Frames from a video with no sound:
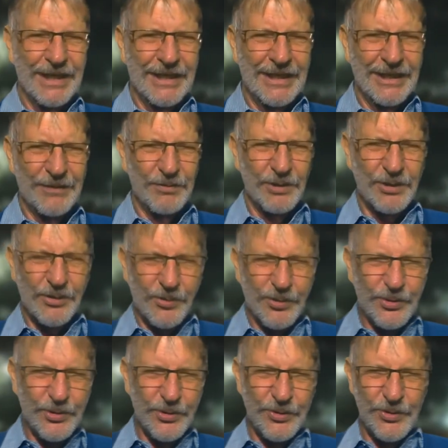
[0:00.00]
that would
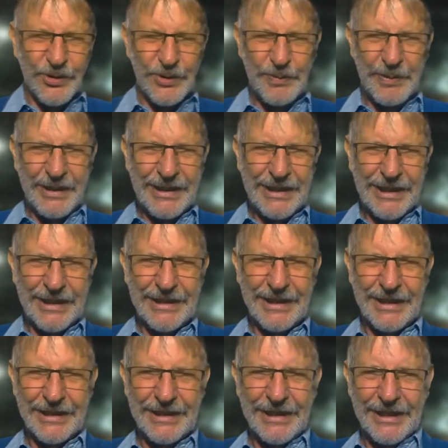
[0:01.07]
cause you to speak like that.